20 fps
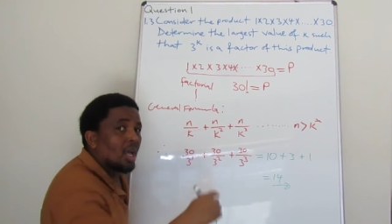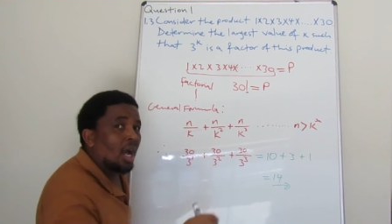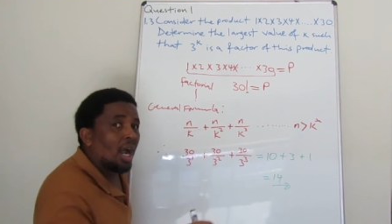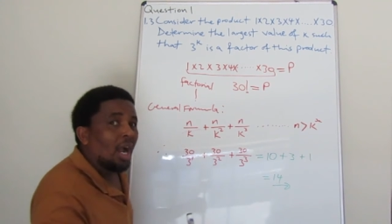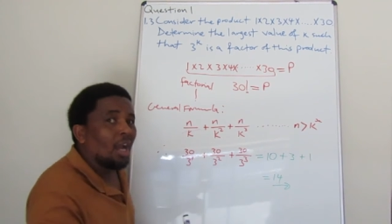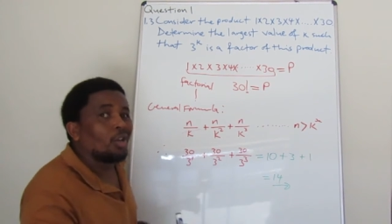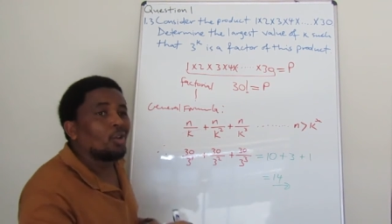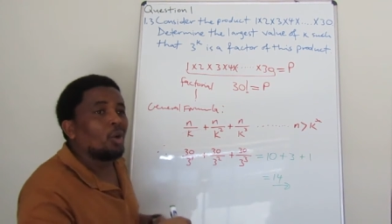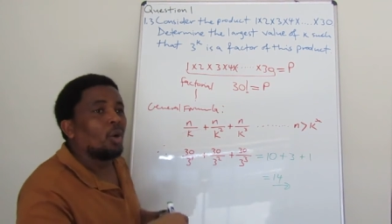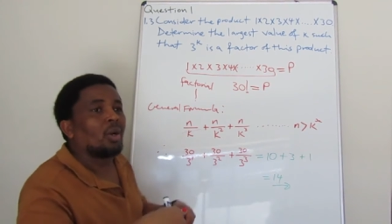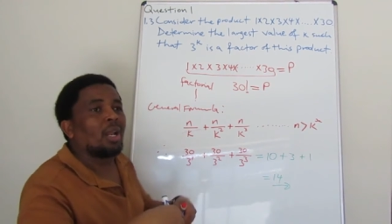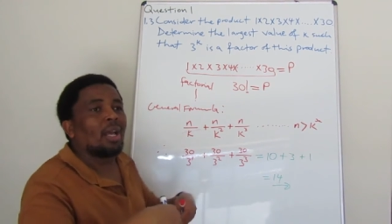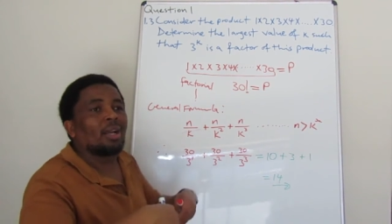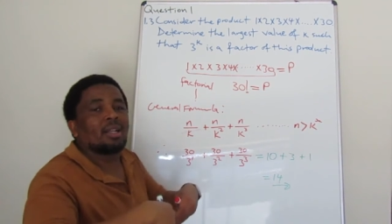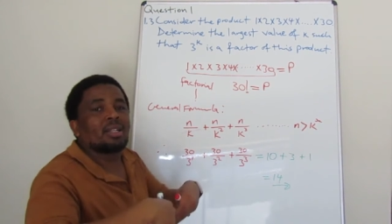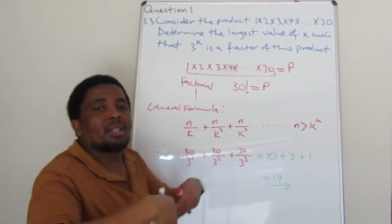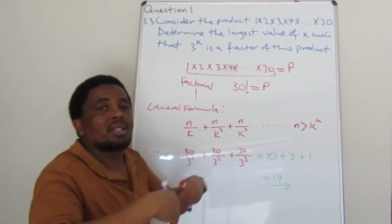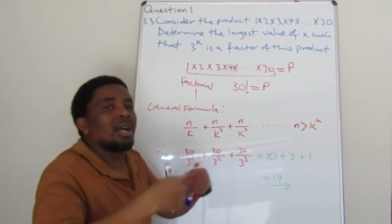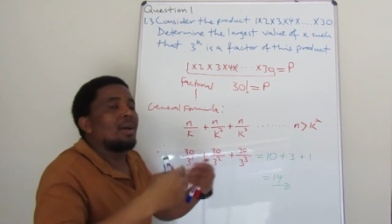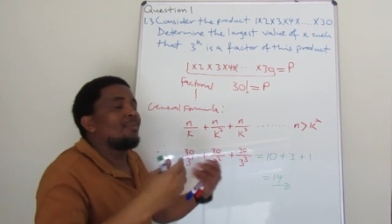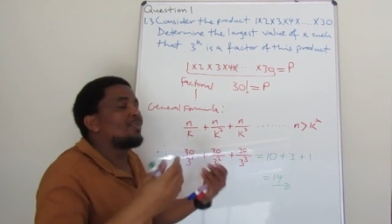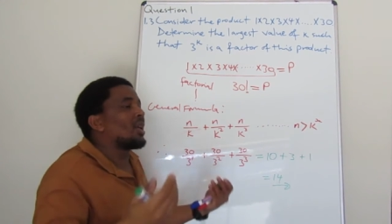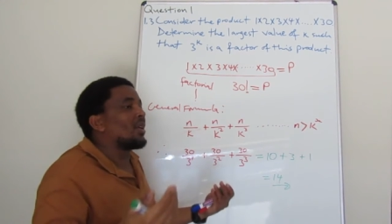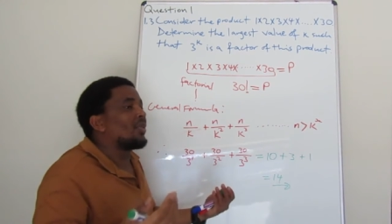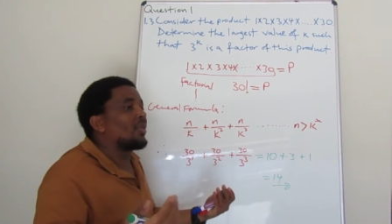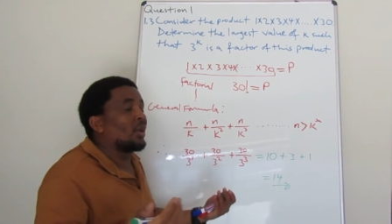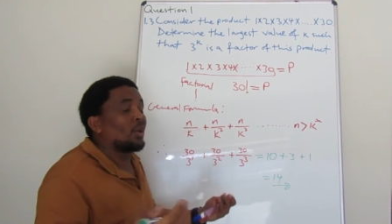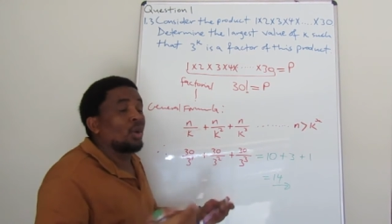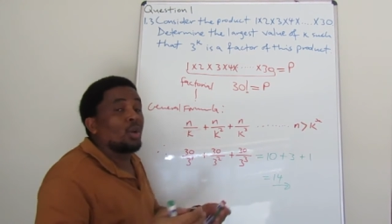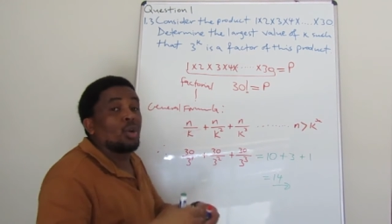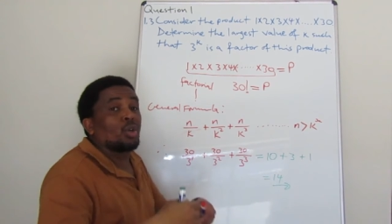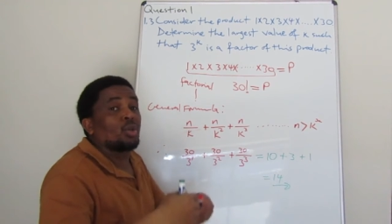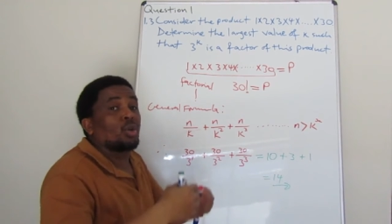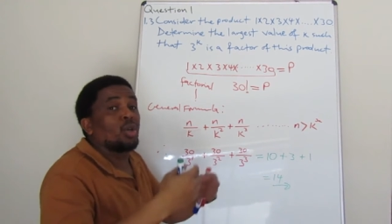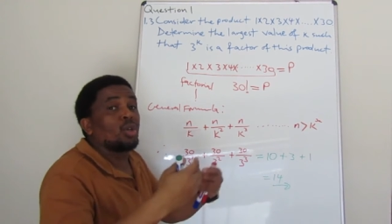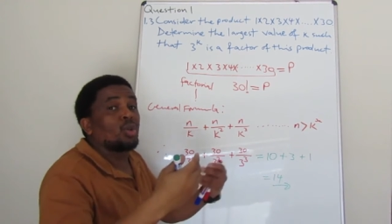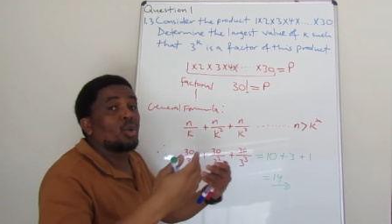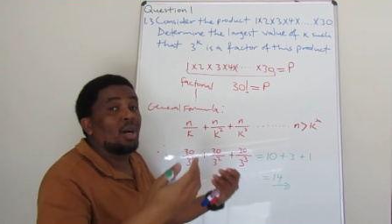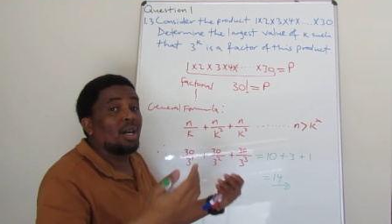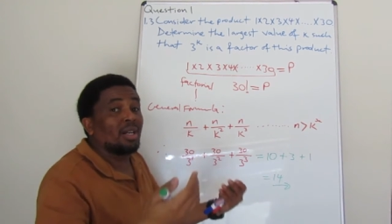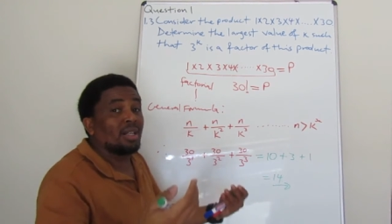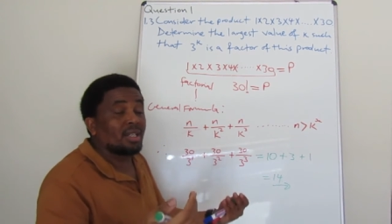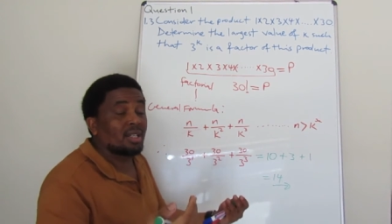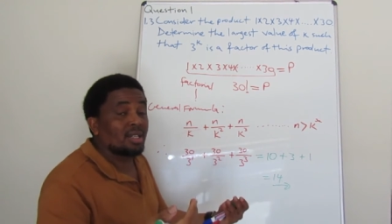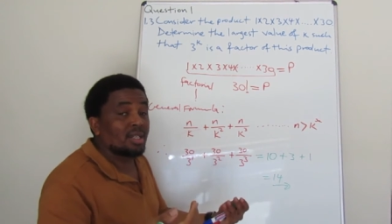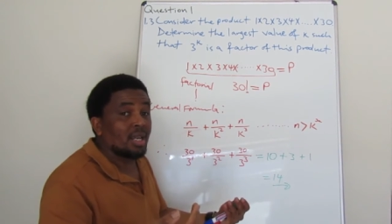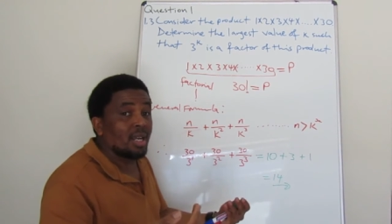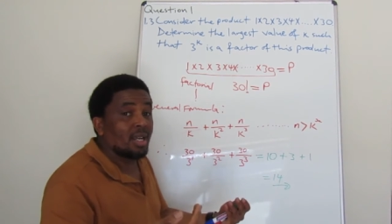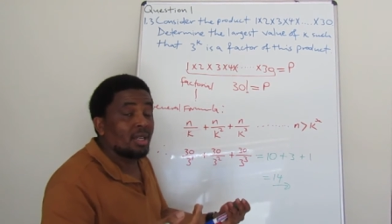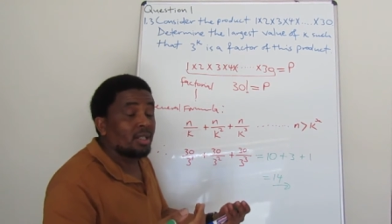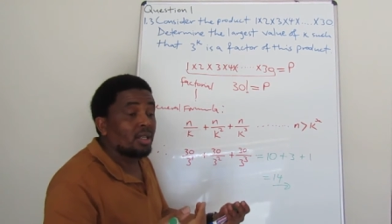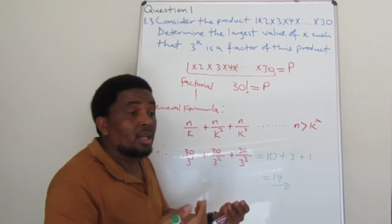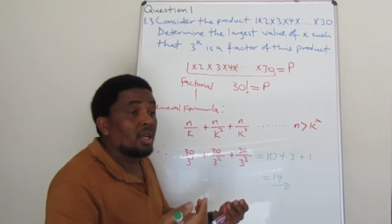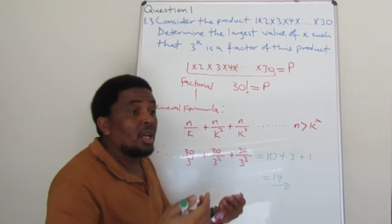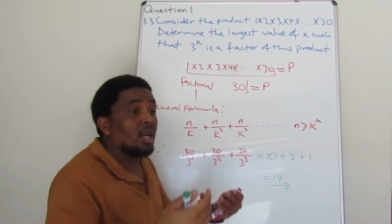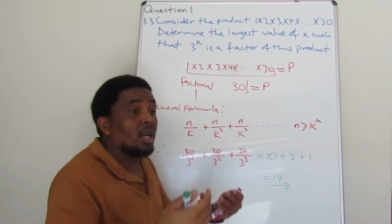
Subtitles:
I know it's something that I'm not going to understand.